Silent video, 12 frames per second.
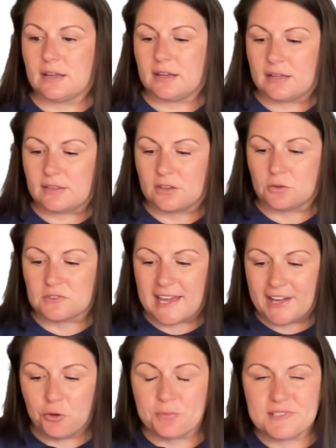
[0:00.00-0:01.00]
those
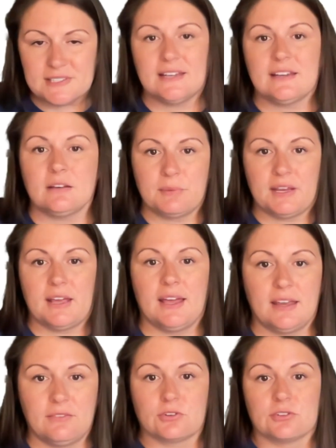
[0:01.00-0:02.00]
help-seeking
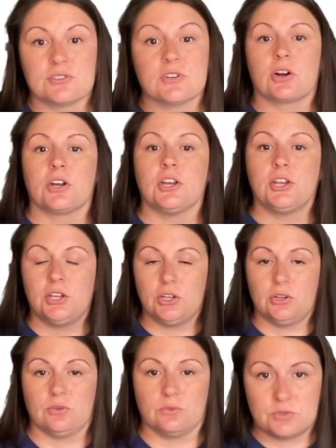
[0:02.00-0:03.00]
behaviors are
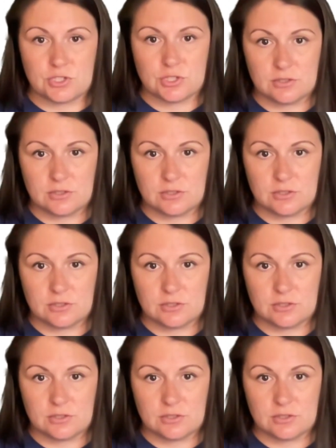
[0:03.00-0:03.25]
huge,